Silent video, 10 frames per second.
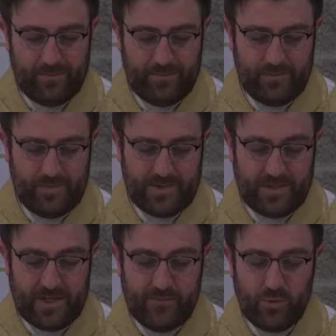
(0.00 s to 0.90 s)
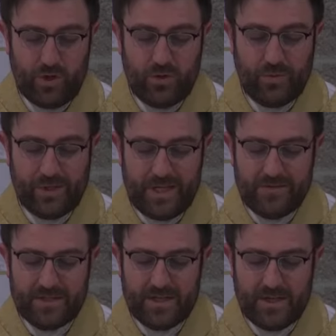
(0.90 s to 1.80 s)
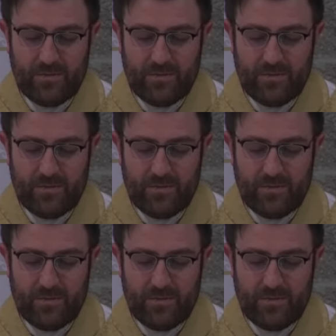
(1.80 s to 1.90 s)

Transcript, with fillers: so that everyone who believes in him might